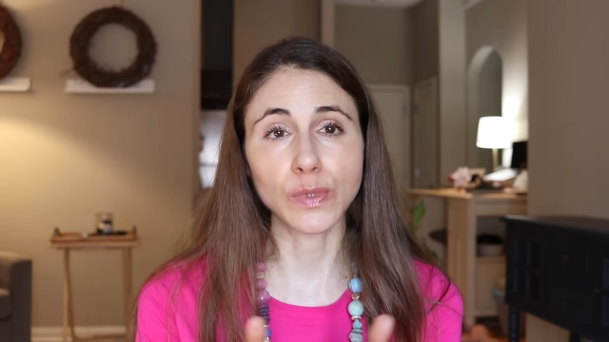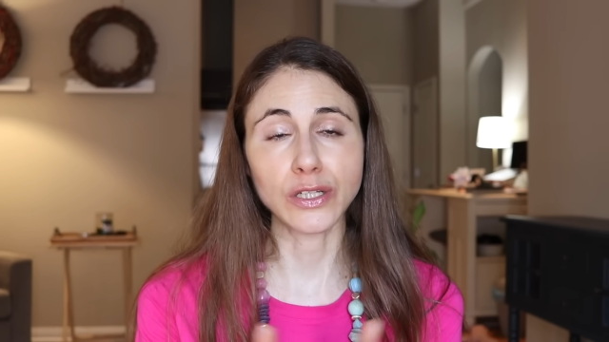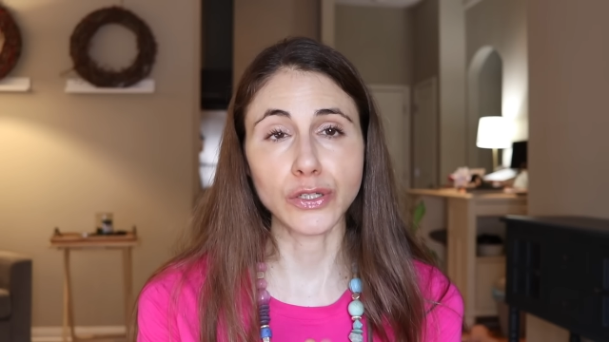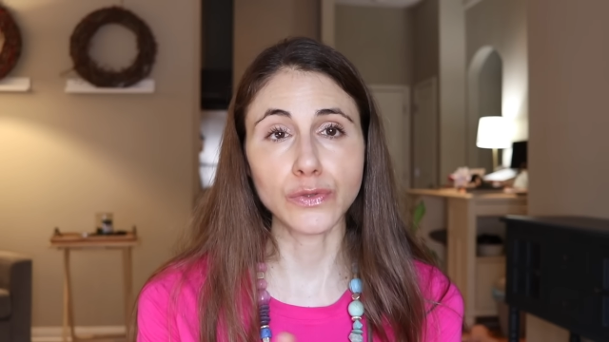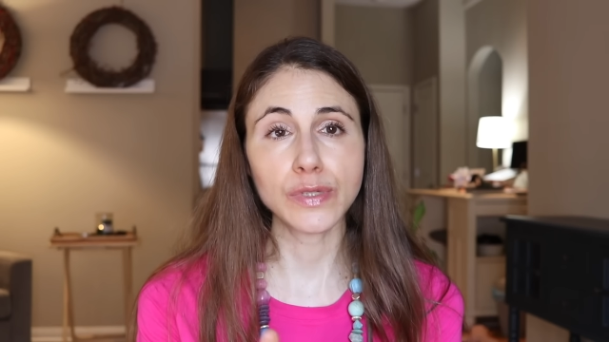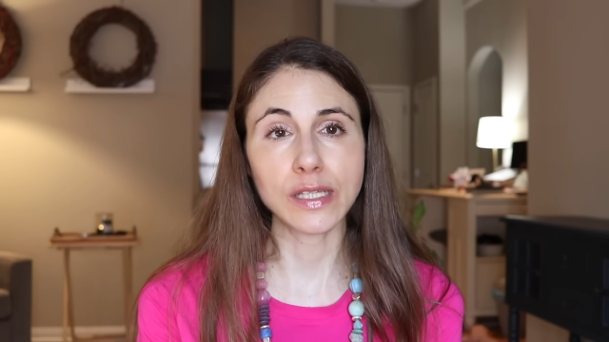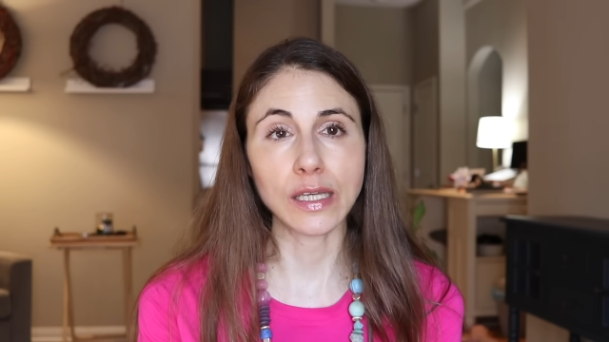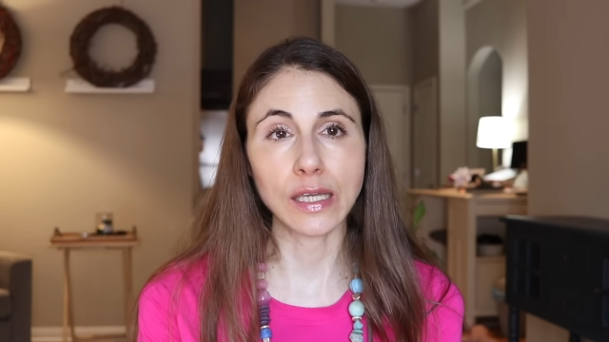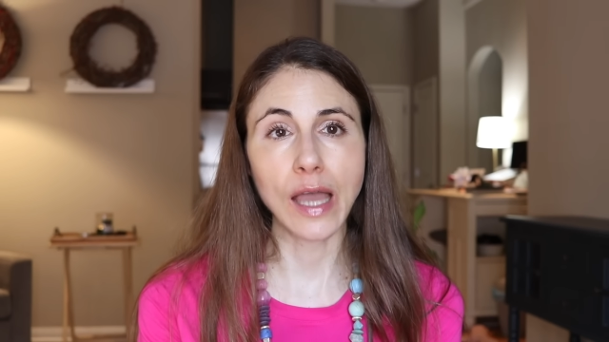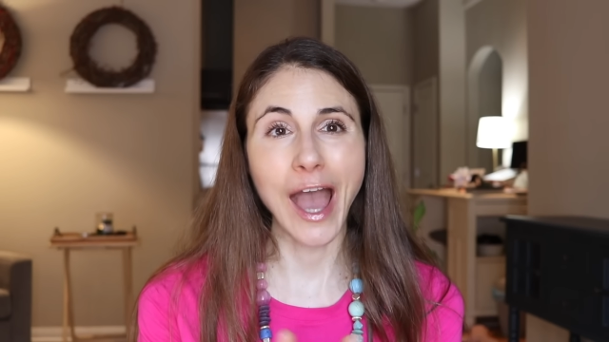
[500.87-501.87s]
we do
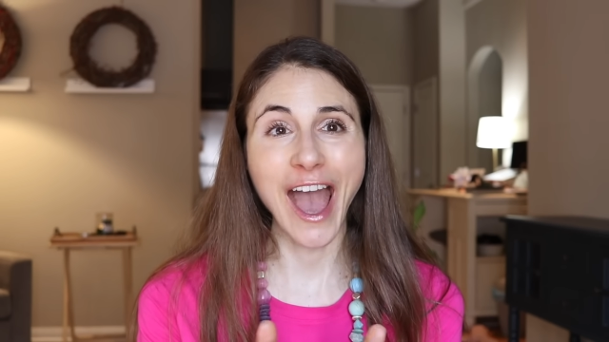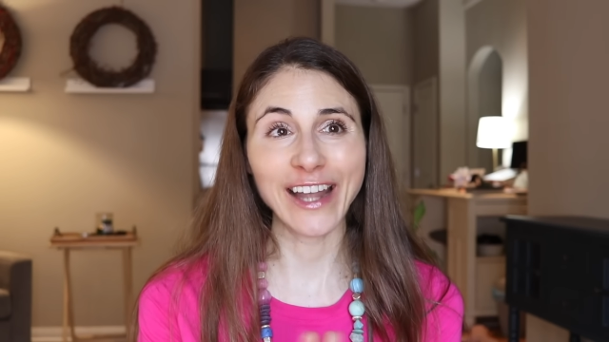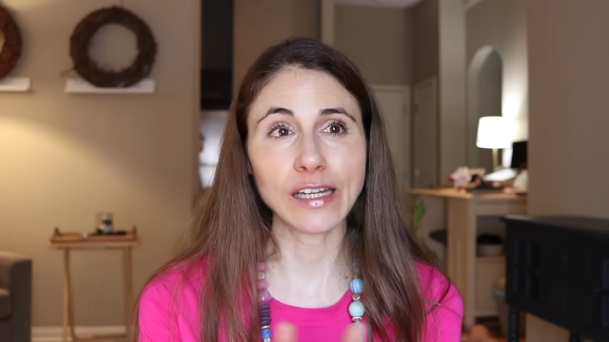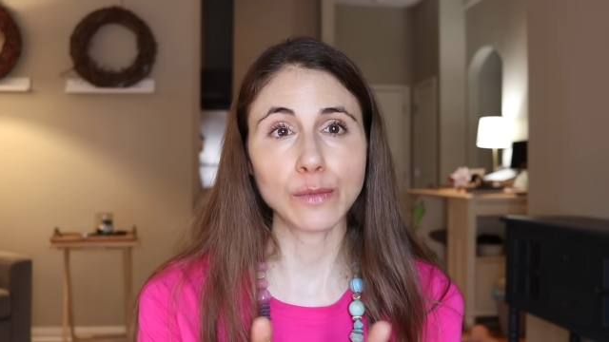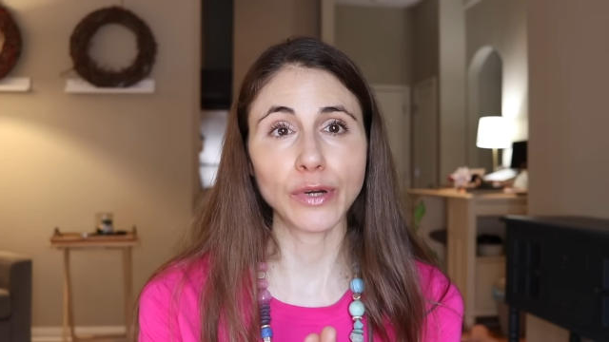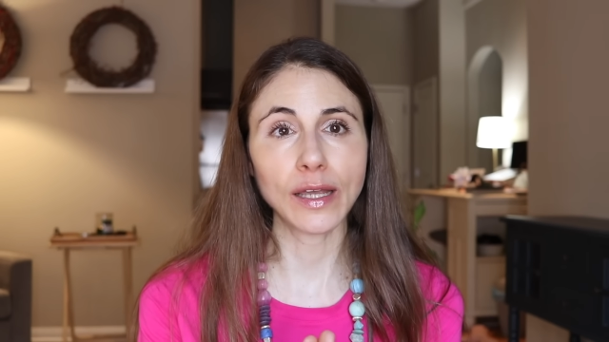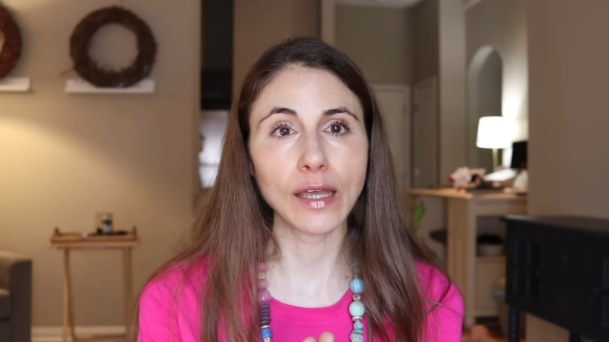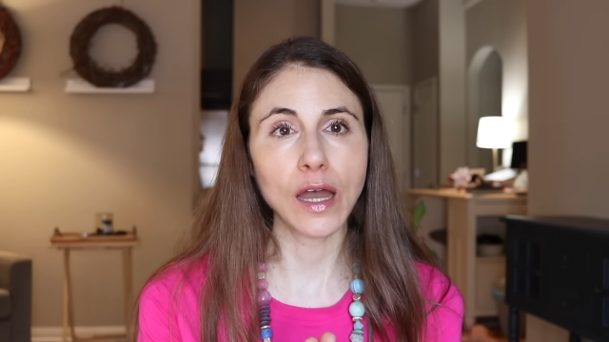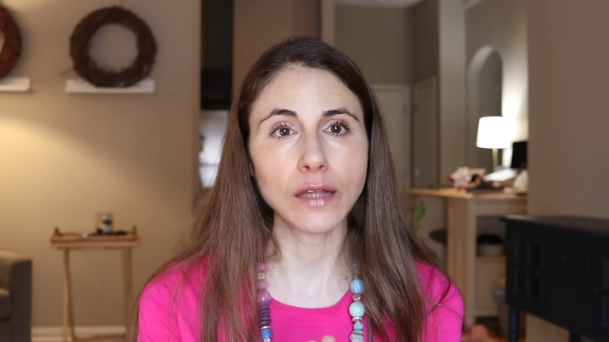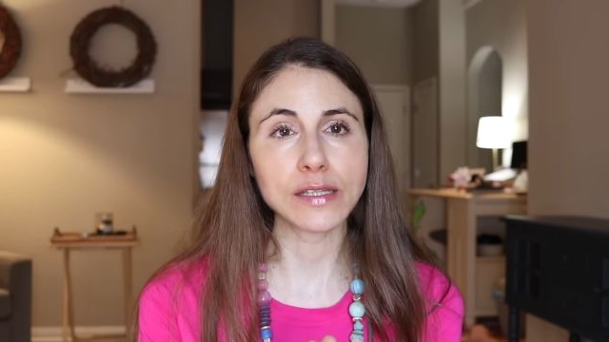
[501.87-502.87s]
see acne
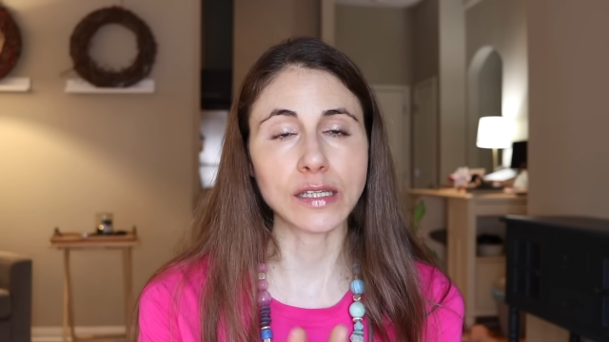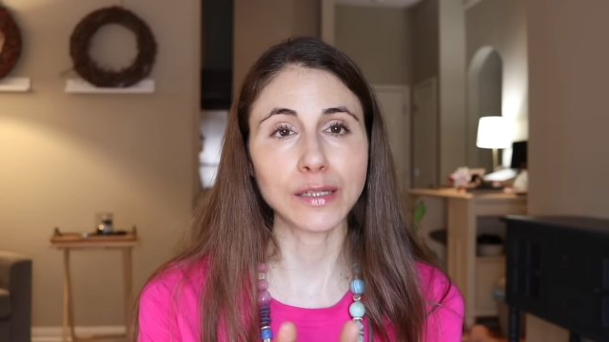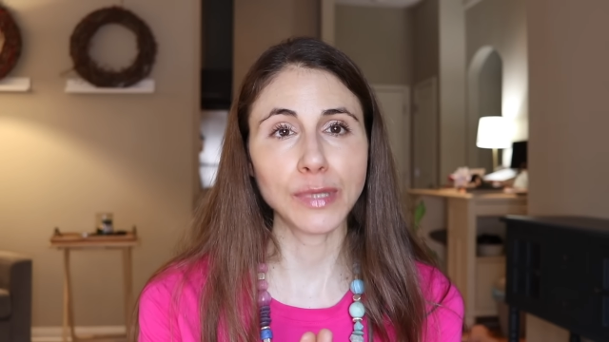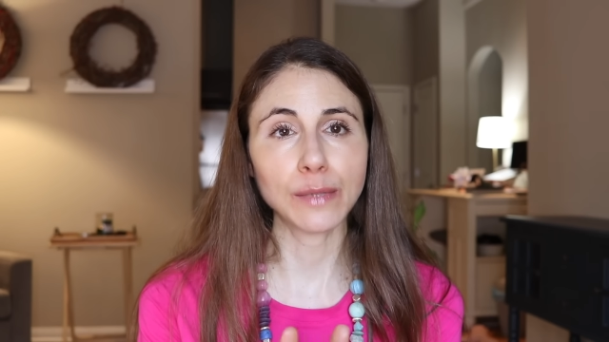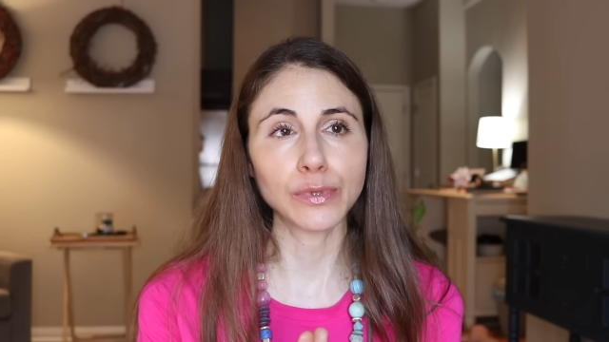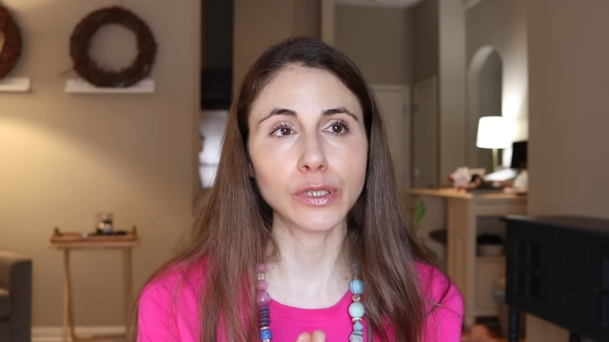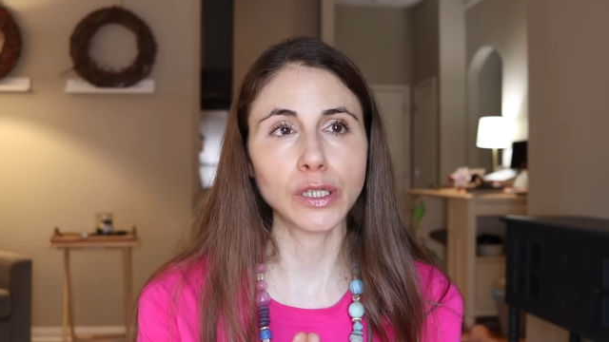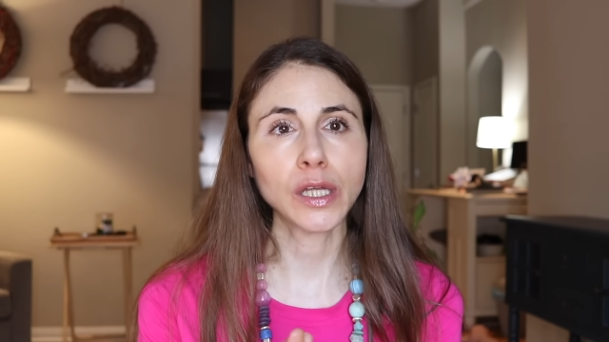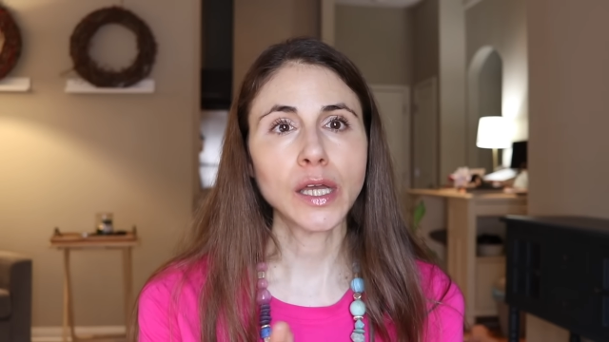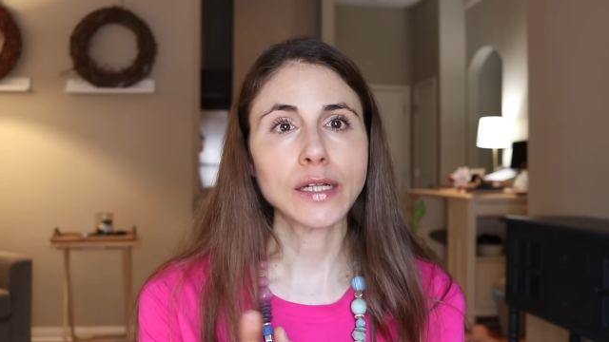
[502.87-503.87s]
breakouts in
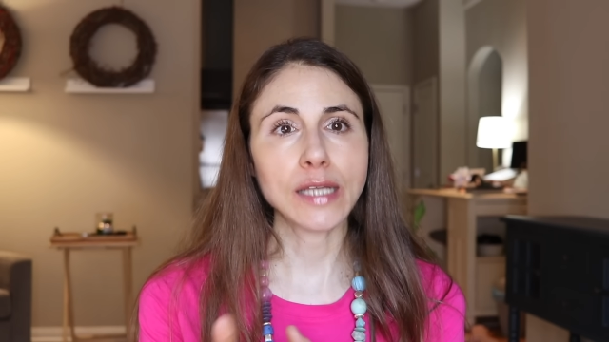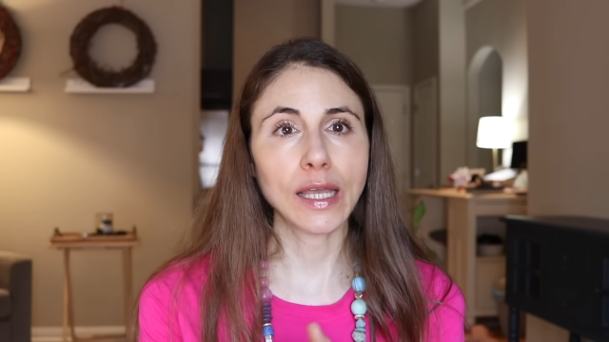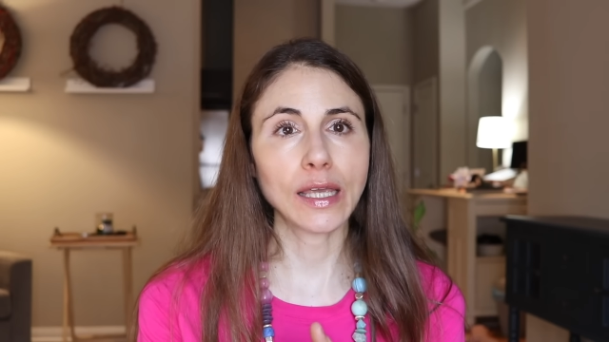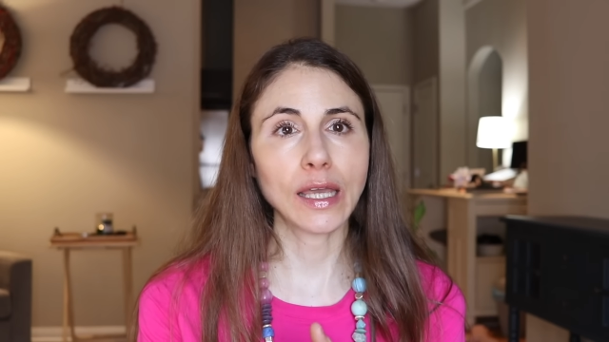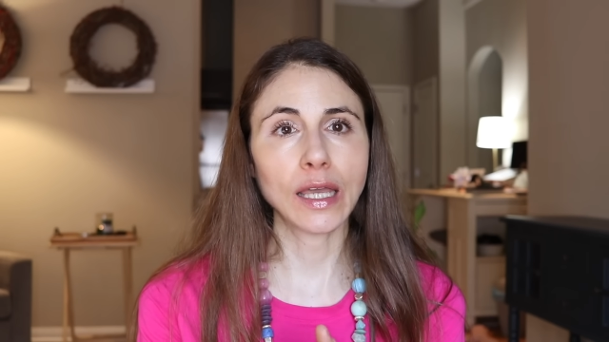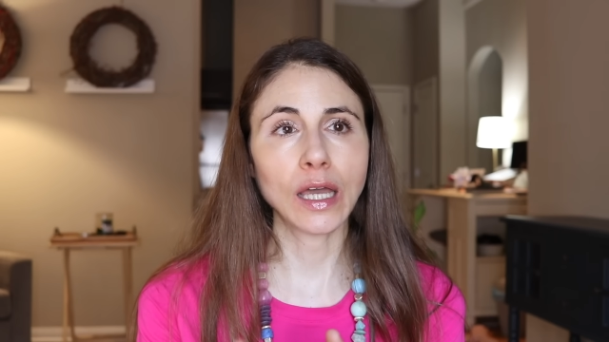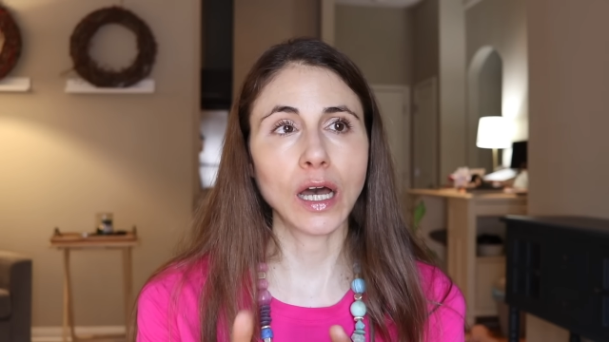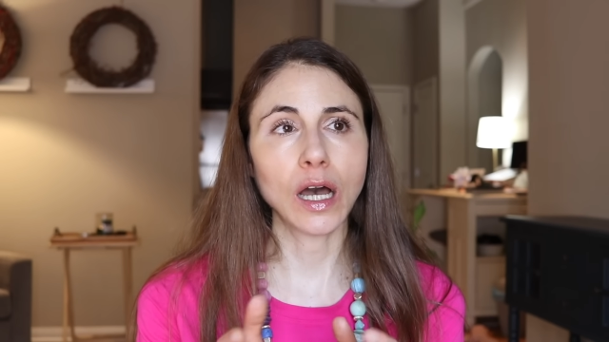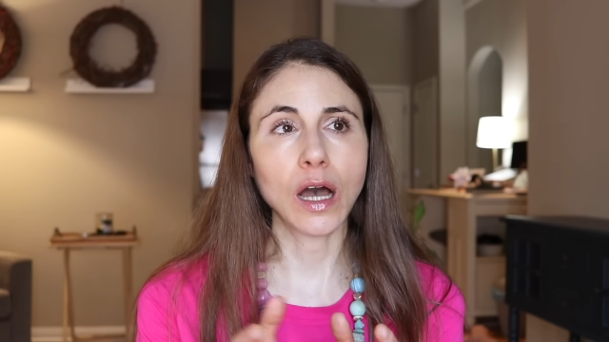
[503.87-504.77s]
people taking